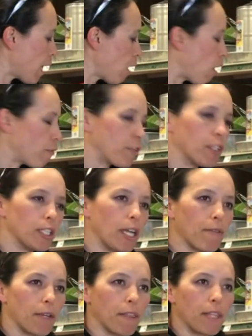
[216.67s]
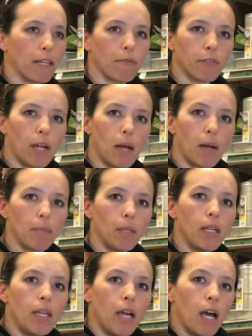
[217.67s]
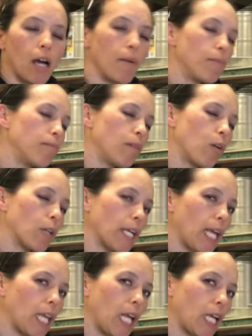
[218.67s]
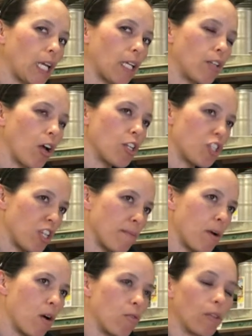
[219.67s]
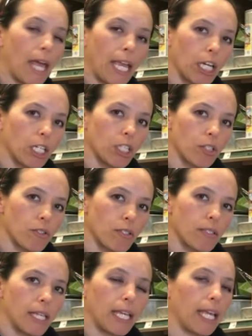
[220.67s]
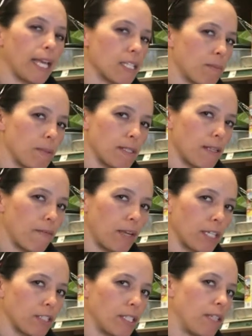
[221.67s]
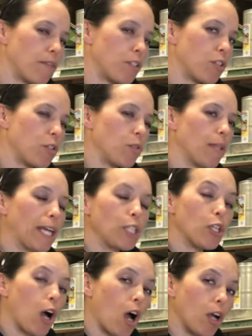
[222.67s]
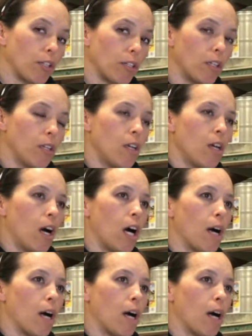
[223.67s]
offer everything from organic, non-GMO layers. They can get specific even to like non-soy,